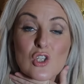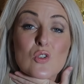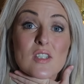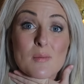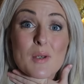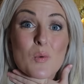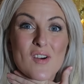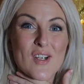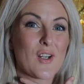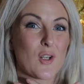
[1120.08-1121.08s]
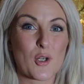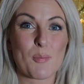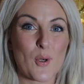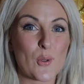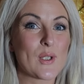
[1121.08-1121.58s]
You see me wearing a lot
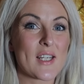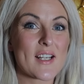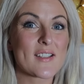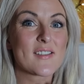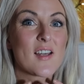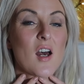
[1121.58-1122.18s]
of polar necks.